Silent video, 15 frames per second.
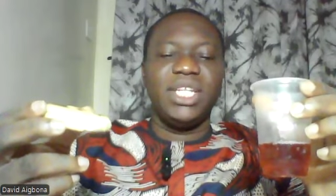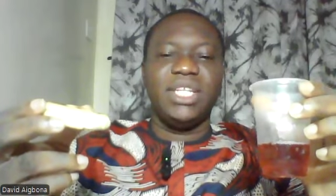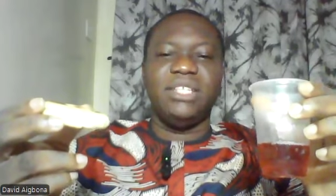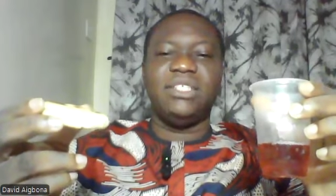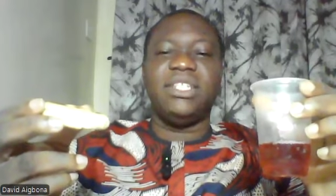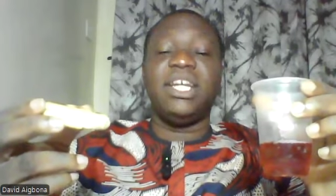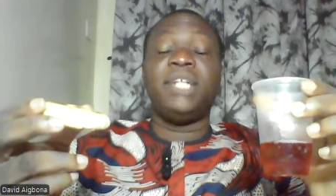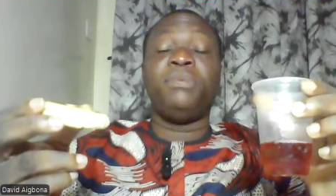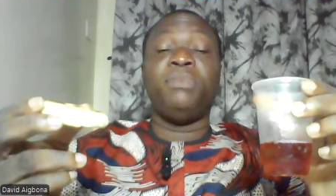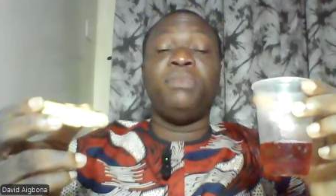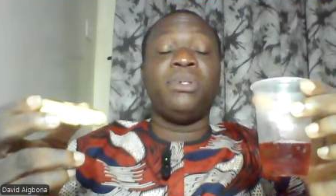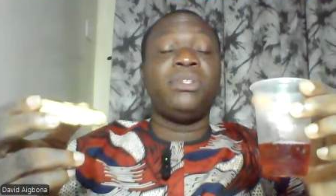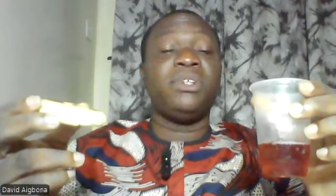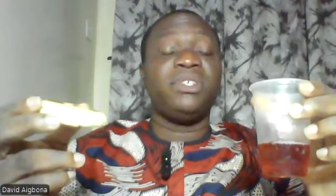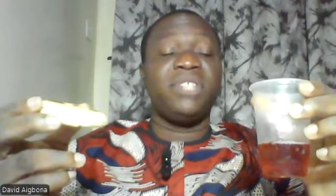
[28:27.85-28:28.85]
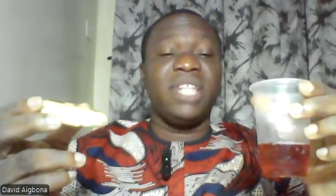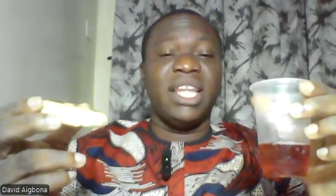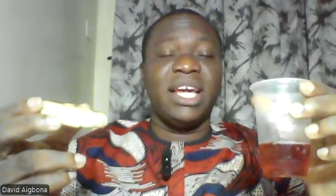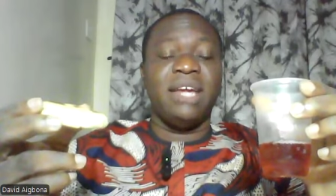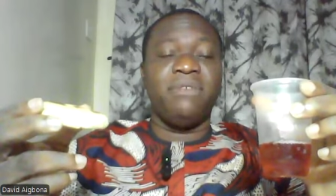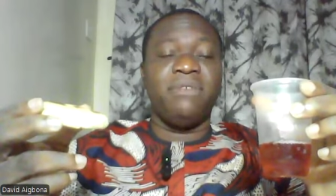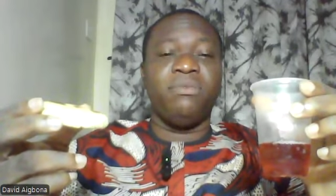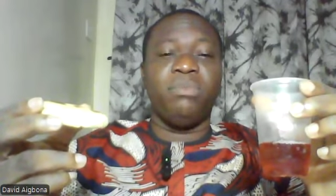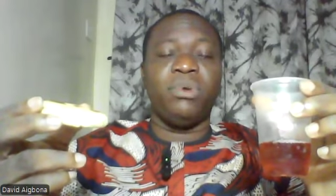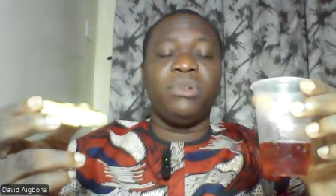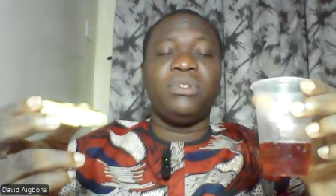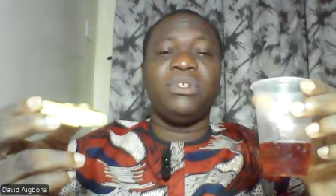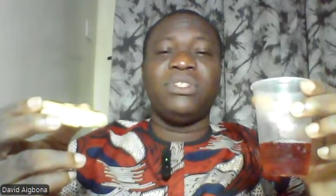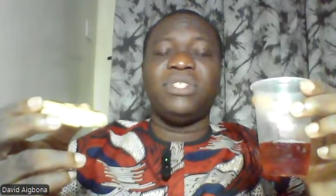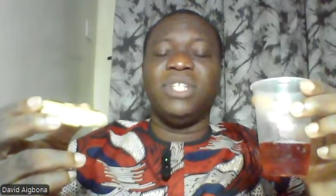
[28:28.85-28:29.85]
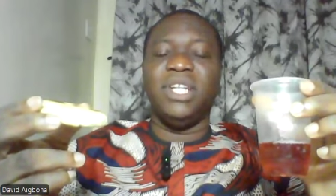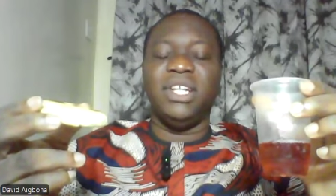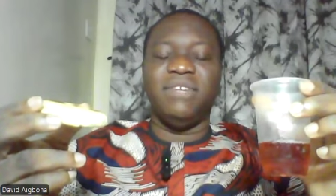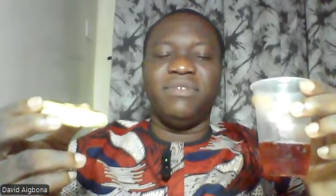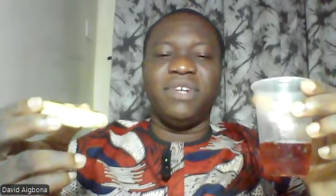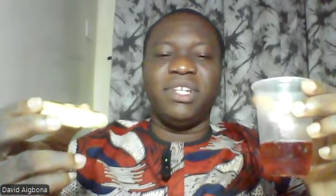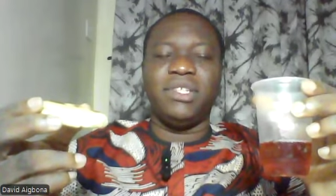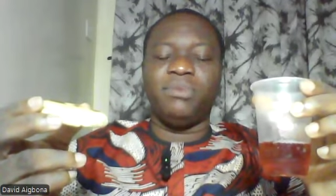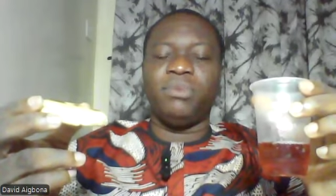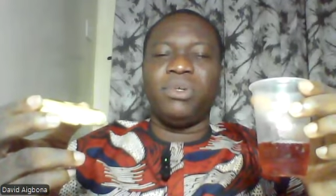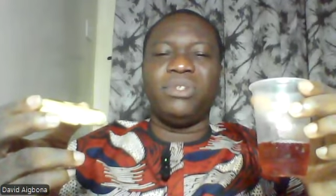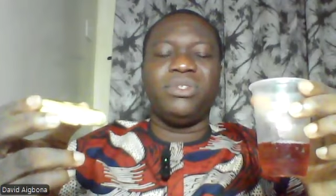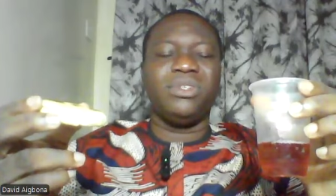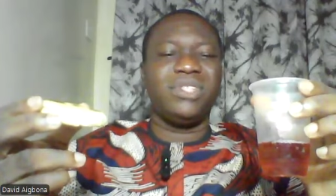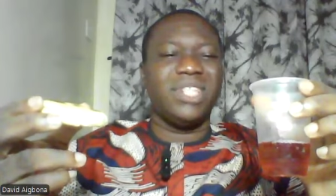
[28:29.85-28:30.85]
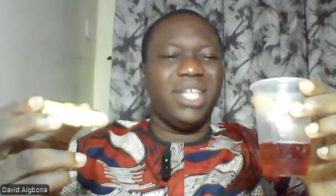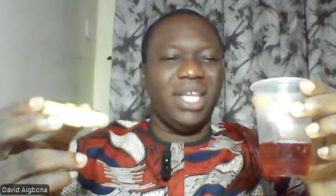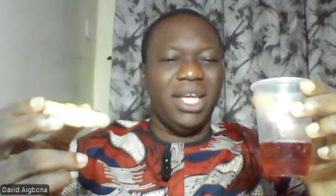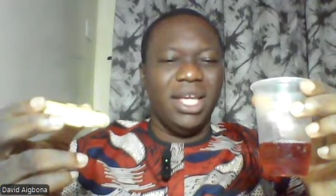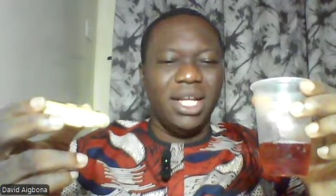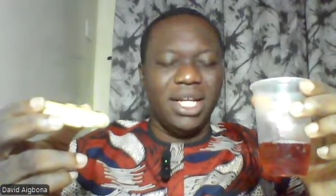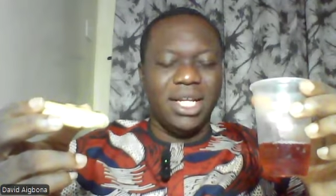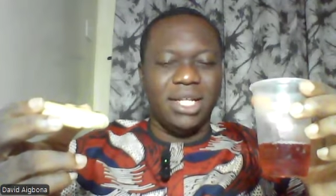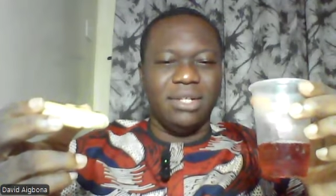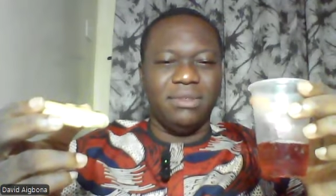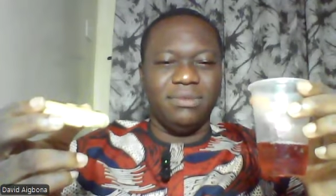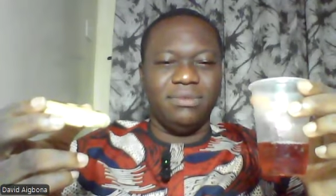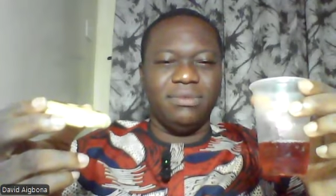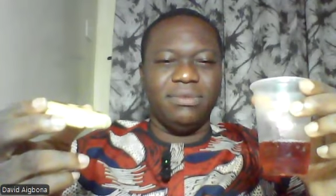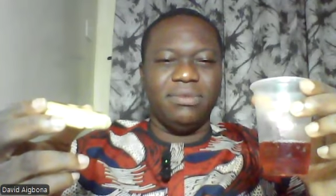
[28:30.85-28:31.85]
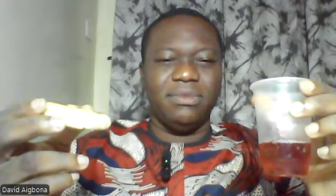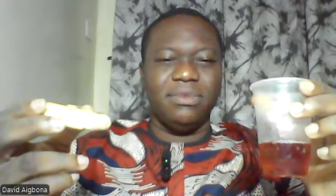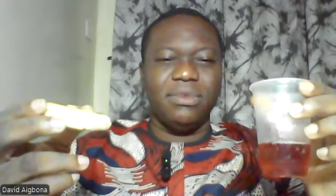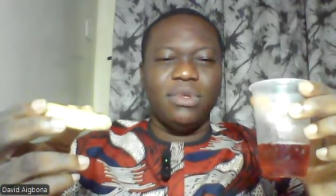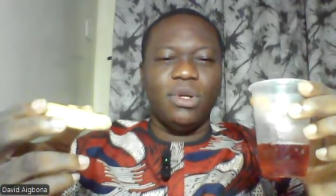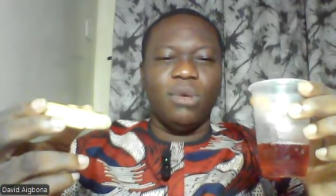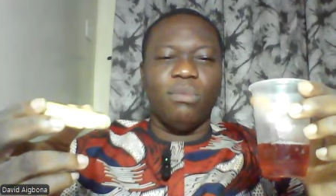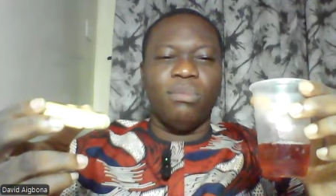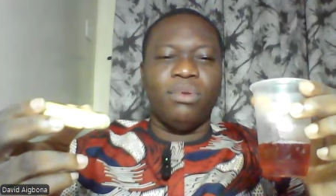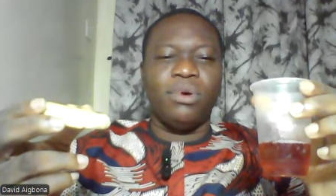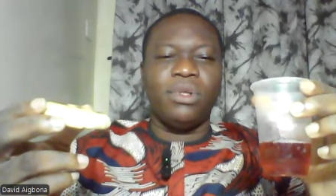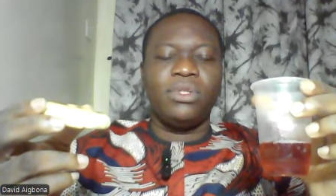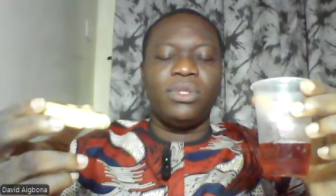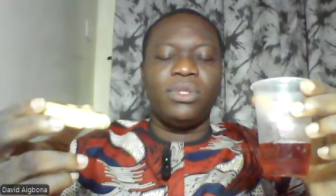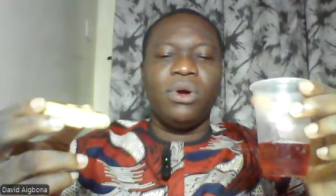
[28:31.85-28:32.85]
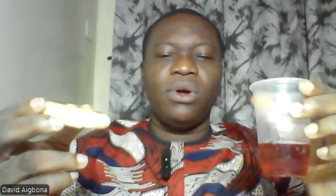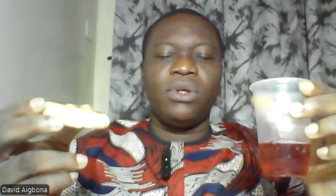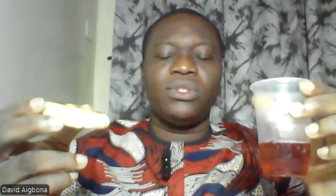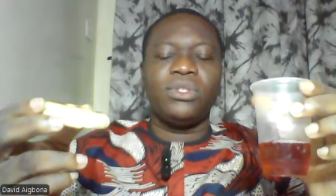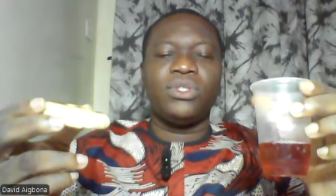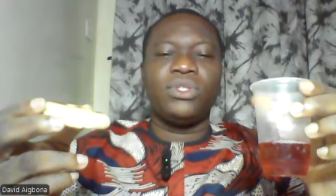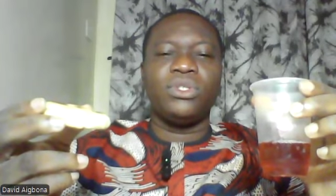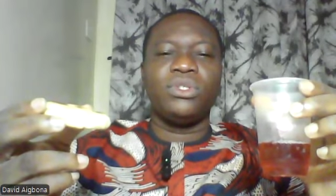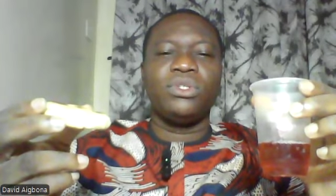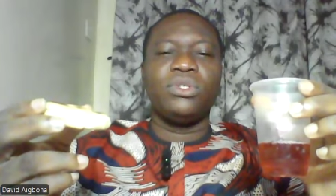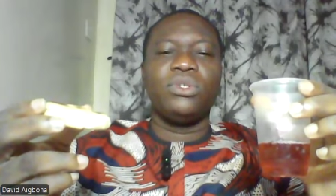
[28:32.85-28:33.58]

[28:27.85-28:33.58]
His death brought us life, brought us deliverance, brought us healing, brought us